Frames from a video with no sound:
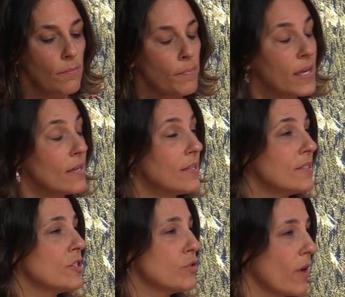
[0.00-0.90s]
because that's
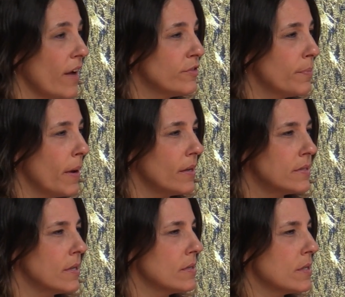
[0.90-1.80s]
a draft
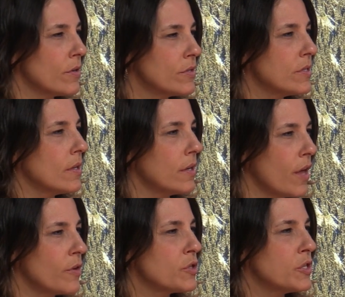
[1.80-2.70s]
policy, is there still
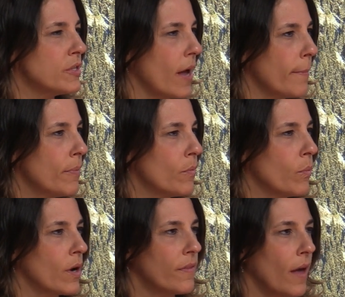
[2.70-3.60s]
another step
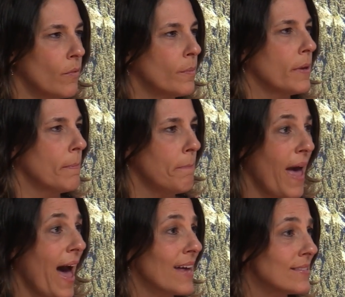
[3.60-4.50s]
where that will be
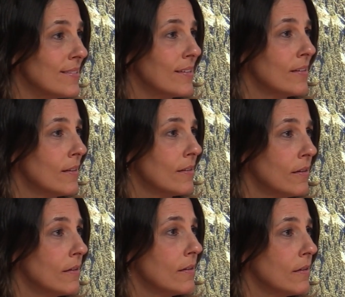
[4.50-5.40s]
passed
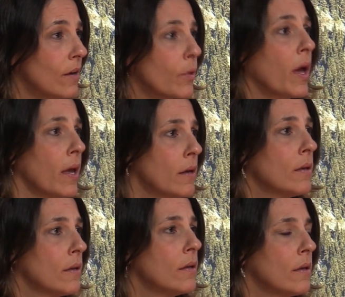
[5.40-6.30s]
Yes. Okay. Yeah,
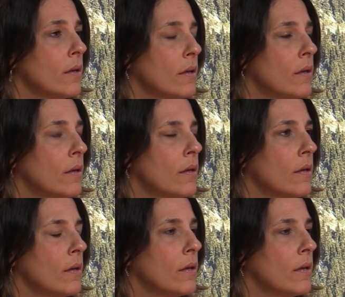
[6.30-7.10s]
we will take this to town